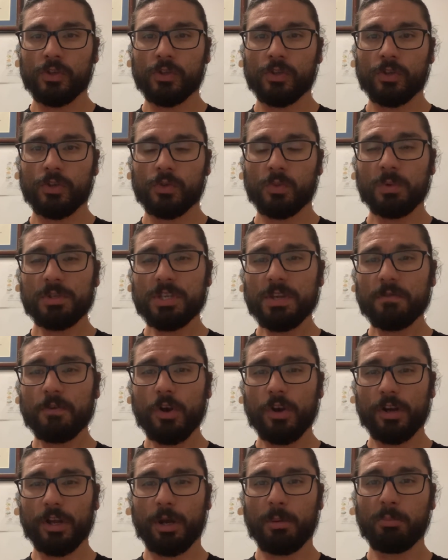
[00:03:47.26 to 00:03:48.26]
So once you've
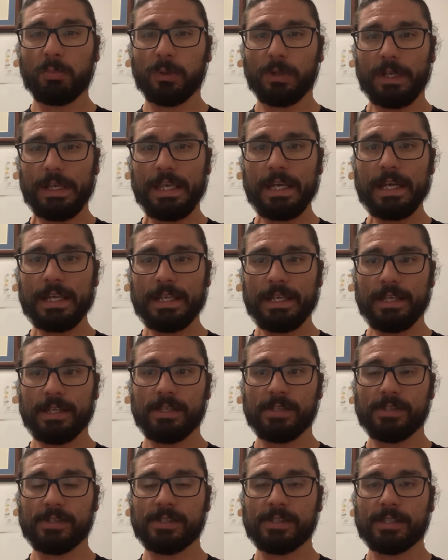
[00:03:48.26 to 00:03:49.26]
kind of completed
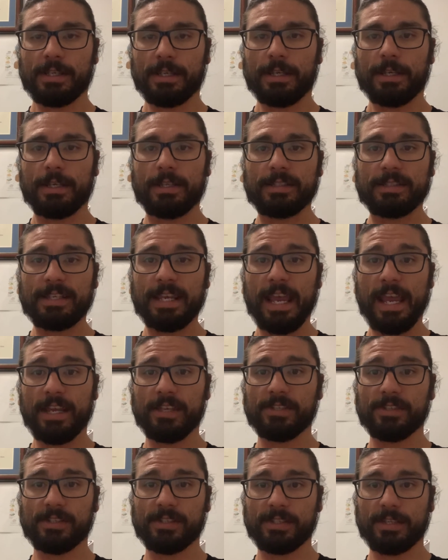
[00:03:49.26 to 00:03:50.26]
these
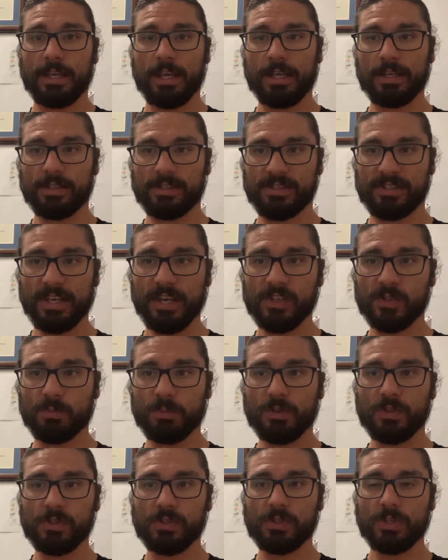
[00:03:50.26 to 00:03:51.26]
tests and
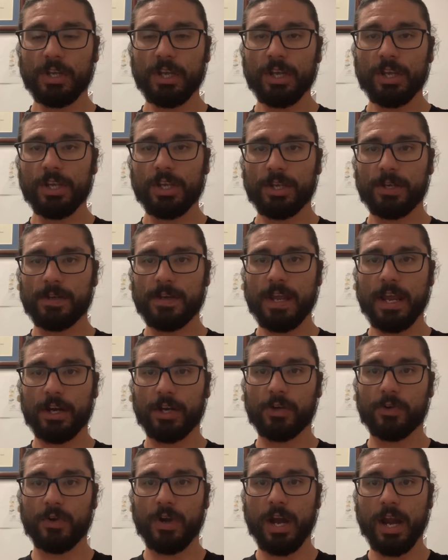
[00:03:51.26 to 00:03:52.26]
assessments, you can now
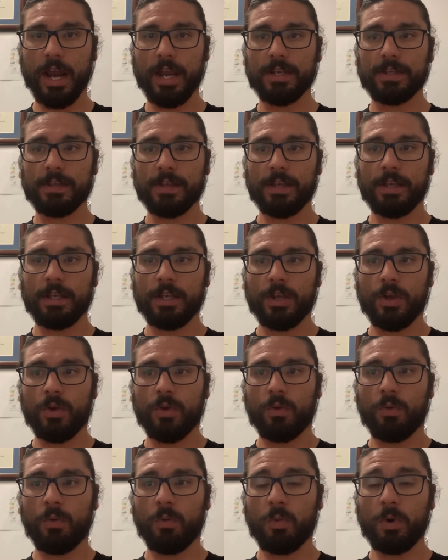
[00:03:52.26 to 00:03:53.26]
create
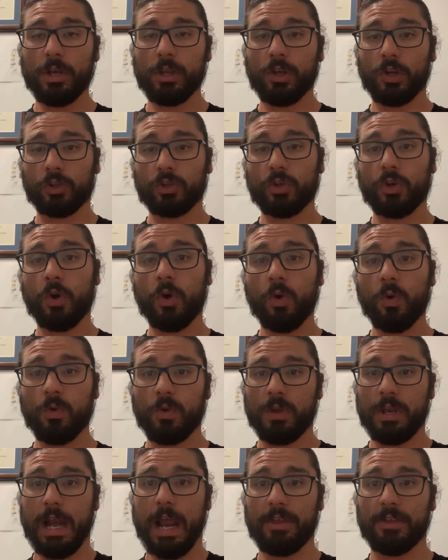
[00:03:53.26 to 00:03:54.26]
what we like to call
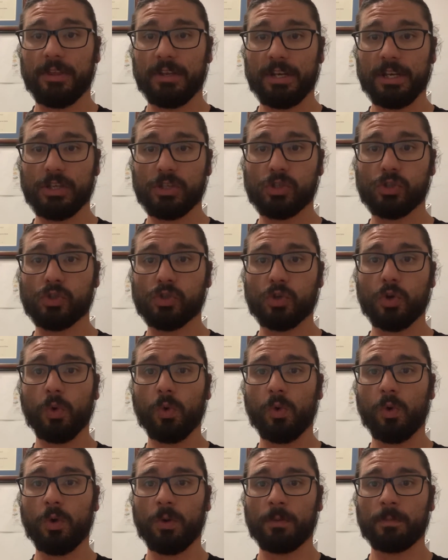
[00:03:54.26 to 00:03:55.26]
an athletic
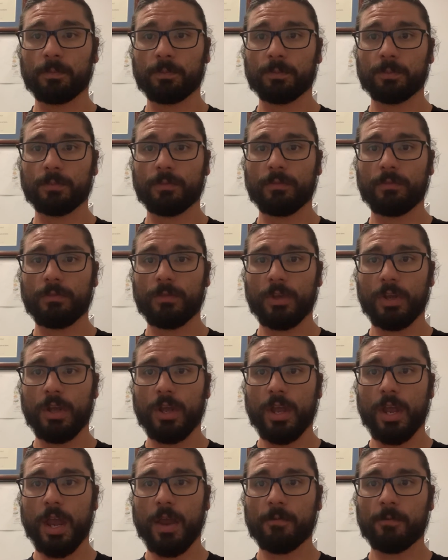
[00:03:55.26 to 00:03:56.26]
score.
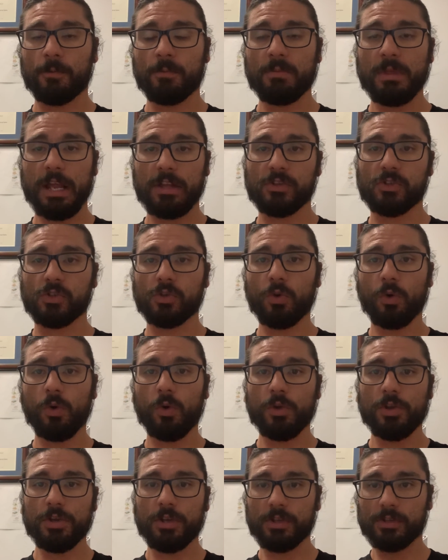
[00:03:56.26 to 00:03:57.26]
And from that score,
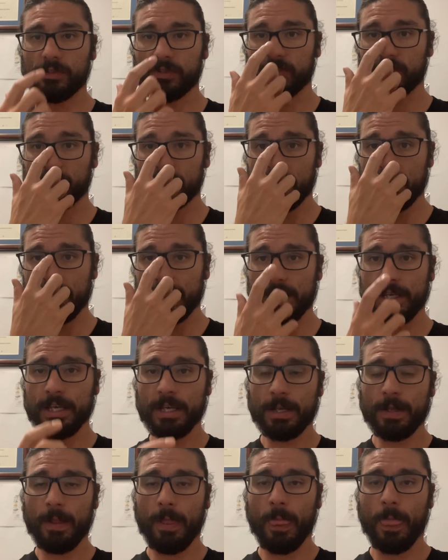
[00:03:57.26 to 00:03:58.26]
you can see
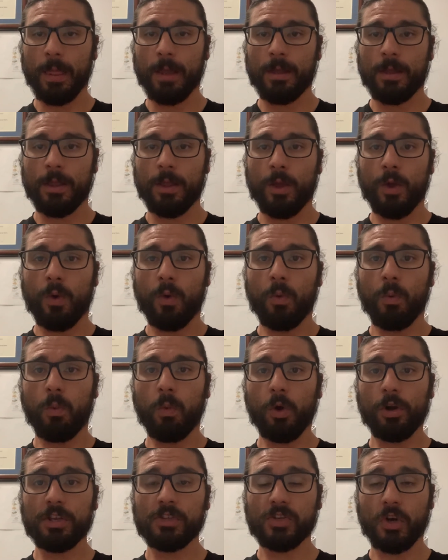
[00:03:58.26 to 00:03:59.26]

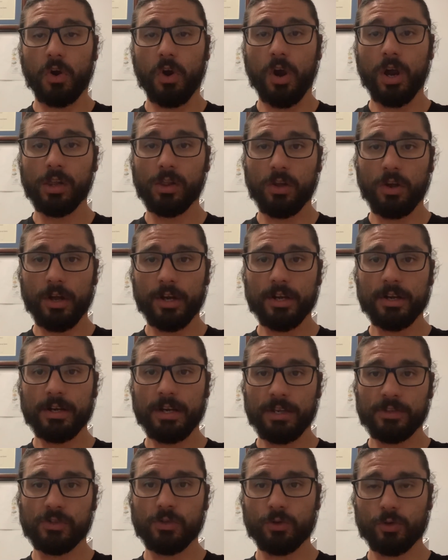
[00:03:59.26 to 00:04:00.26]
what is highlighted as your